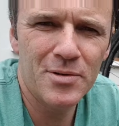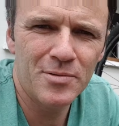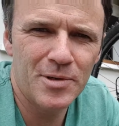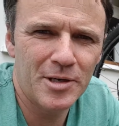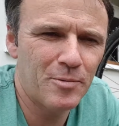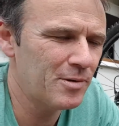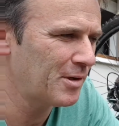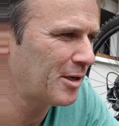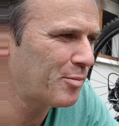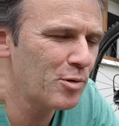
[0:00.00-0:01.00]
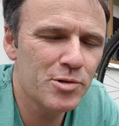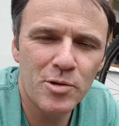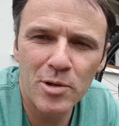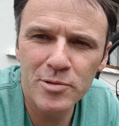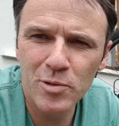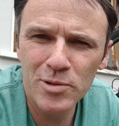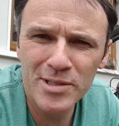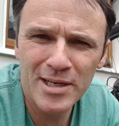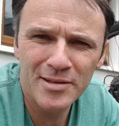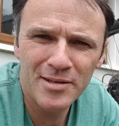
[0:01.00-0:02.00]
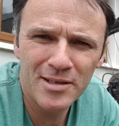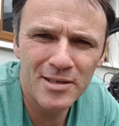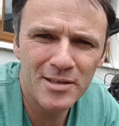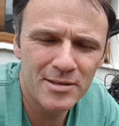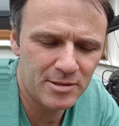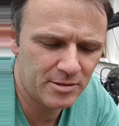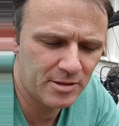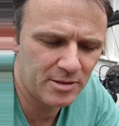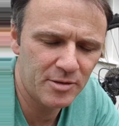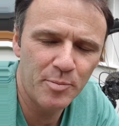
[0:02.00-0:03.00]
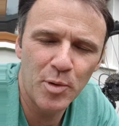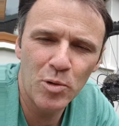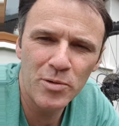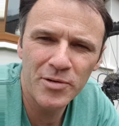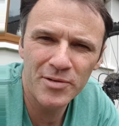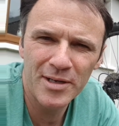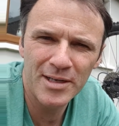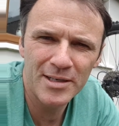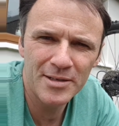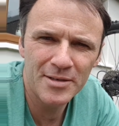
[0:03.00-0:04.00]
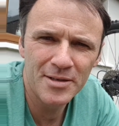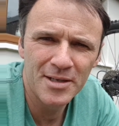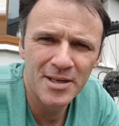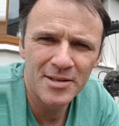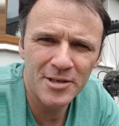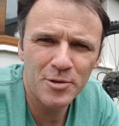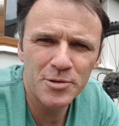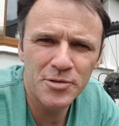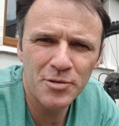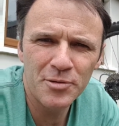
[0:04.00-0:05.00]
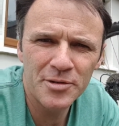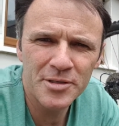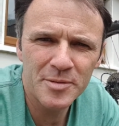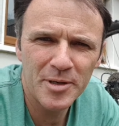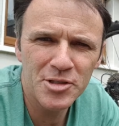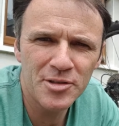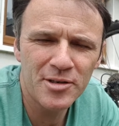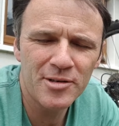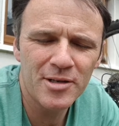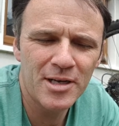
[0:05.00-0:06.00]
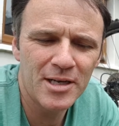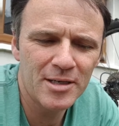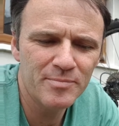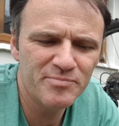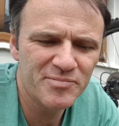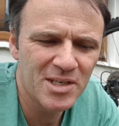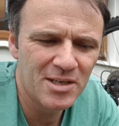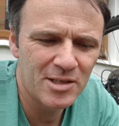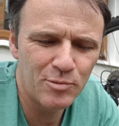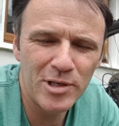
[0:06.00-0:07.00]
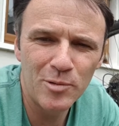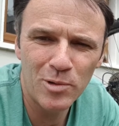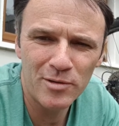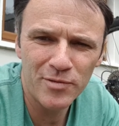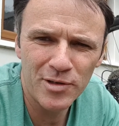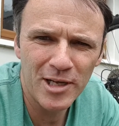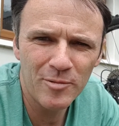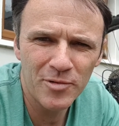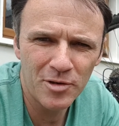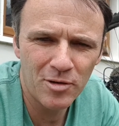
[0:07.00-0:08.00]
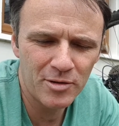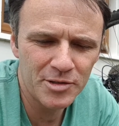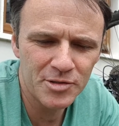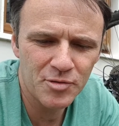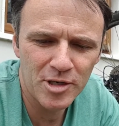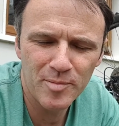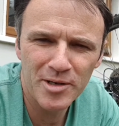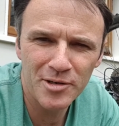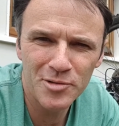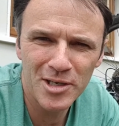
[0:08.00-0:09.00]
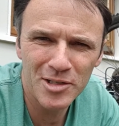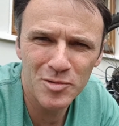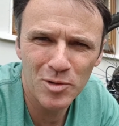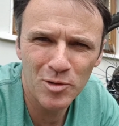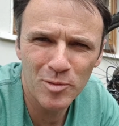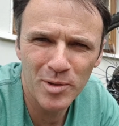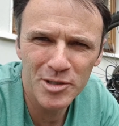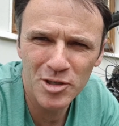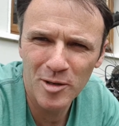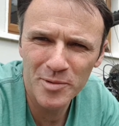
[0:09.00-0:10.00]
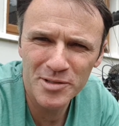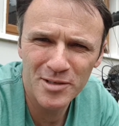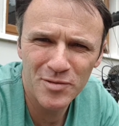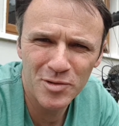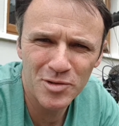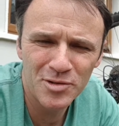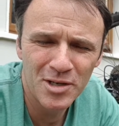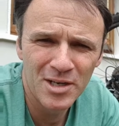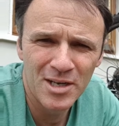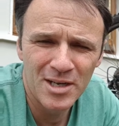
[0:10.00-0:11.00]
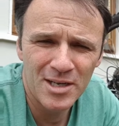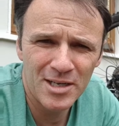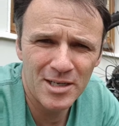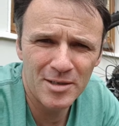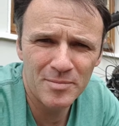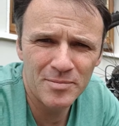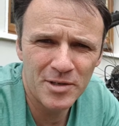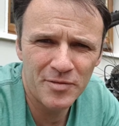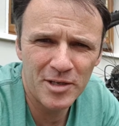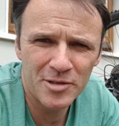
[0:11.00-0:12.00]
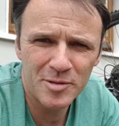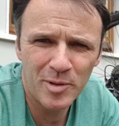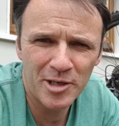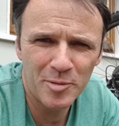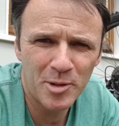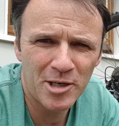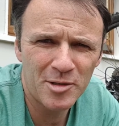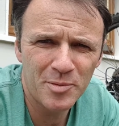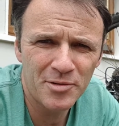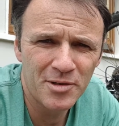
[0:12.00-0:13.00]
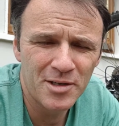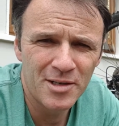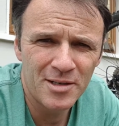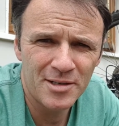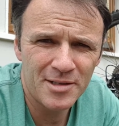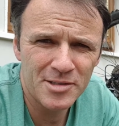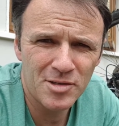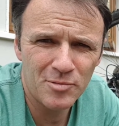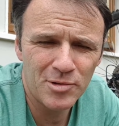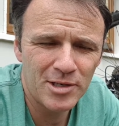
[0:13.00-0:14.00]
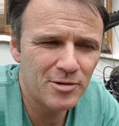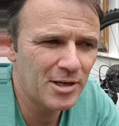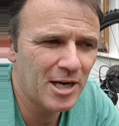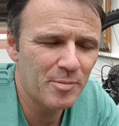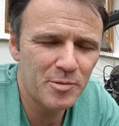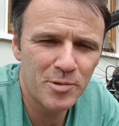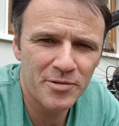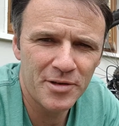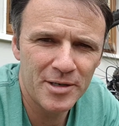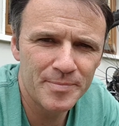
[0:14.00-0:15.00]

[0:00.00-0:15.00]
when I approached Go Outdoors to get the bolt that goes through the suspension there, they really weren't very helpful at all. They just recommended you take it to a local bike shop and see if you could, if they could supply the part. But like, that's not really going to happen with